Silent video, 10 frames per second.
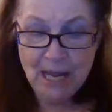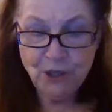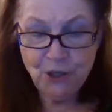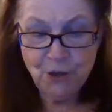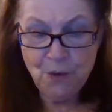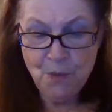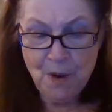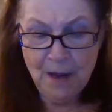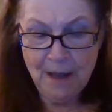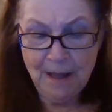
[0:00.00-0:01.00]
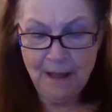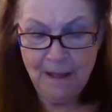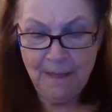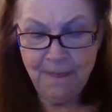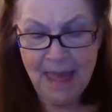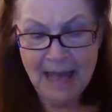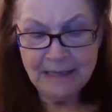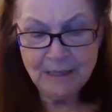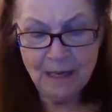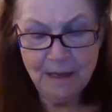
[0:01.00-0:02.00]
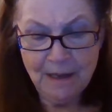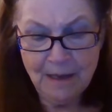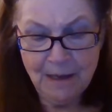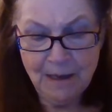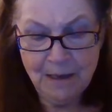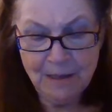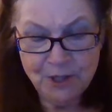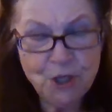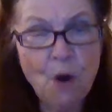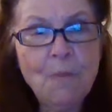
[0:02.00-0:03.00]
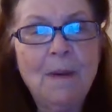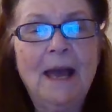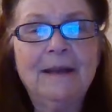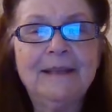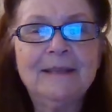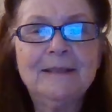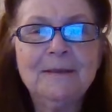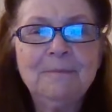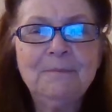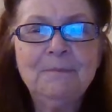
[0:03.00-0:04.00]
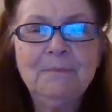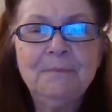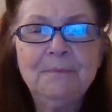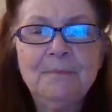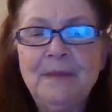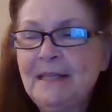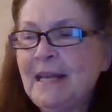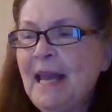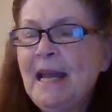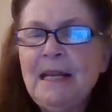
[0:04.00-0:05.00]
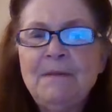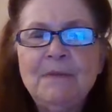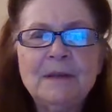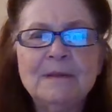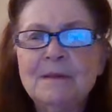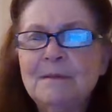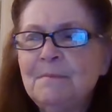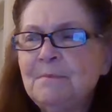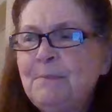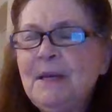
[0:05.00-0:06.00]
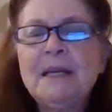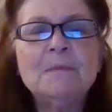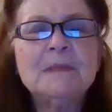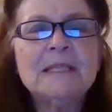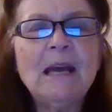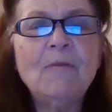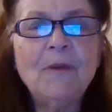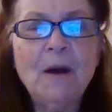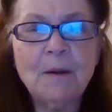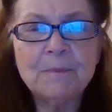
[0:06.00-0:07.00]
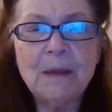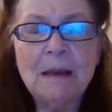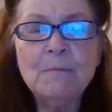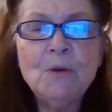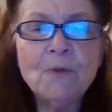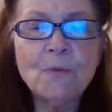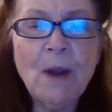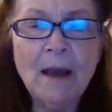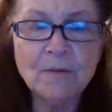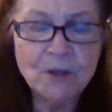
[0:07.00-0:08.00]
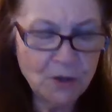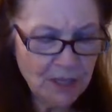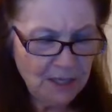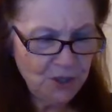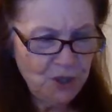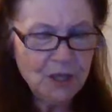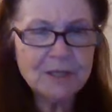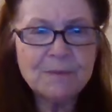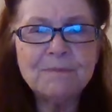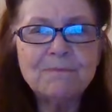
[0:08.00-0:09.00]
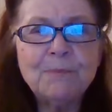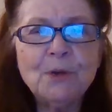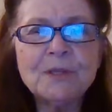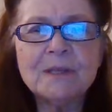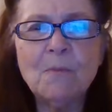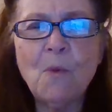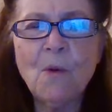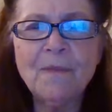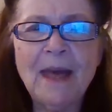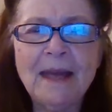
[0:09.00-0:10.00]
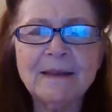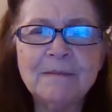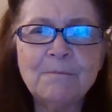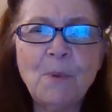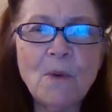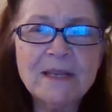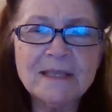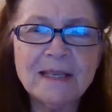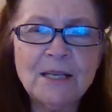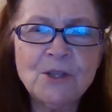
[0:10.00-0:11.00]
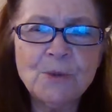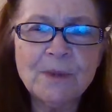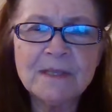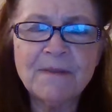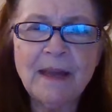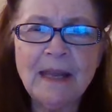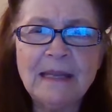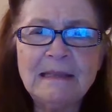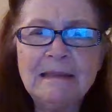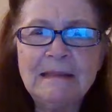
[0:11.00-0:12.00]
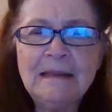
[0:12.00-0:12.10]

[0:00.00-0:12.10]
You, that dope addict that can't even pick himself up and move around because he's just put some more of that poison into his vein.